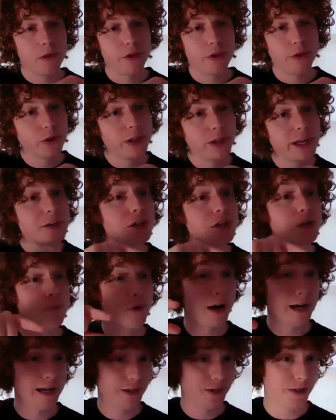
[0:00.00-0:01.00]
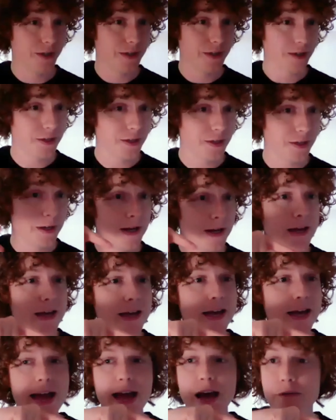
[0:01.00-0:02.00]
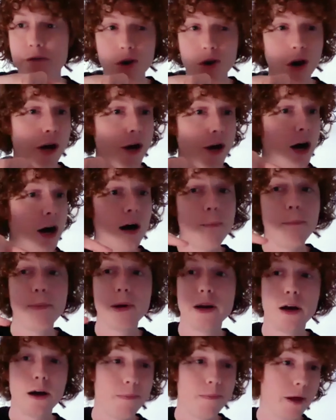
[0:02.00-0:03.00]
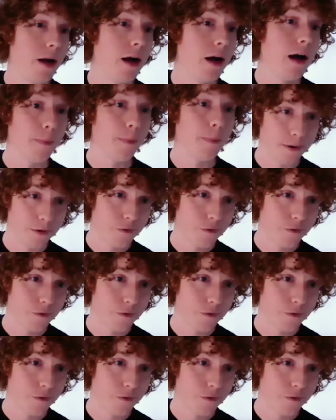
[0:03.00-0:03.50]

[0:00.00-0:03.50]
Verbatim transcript: the list prices have gone up and up and up